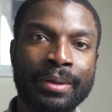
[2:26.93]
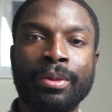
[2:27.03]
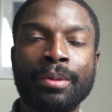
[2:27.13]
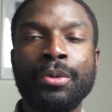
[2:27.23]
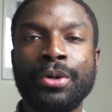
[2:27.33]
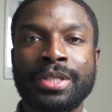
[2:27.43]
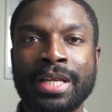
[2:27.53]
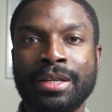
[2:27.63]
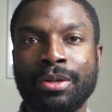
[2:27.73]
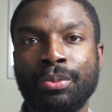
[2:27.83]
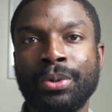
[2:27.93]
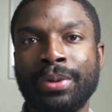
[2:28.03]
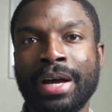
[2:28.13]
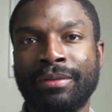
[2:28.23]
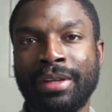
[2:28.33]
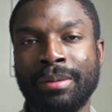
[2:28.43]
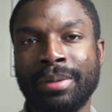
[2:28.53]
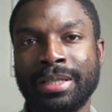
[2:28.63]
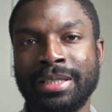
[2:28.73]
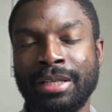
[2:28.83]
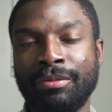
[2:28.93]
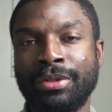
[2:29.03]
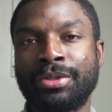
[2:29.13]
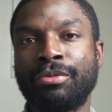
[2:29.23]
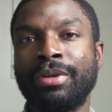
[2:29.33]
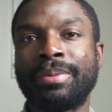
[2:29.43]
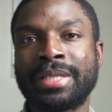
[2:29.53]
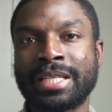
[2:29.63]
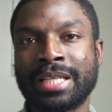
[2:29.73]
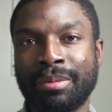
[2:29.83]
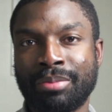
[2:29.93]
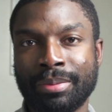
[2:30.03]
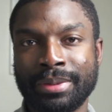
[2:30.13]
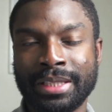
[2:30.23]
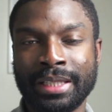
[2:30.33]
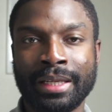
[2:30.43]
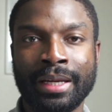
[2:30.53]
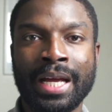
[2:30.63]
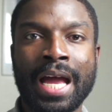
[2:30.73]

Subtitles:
the mortgage lender will have the ability to repossess that property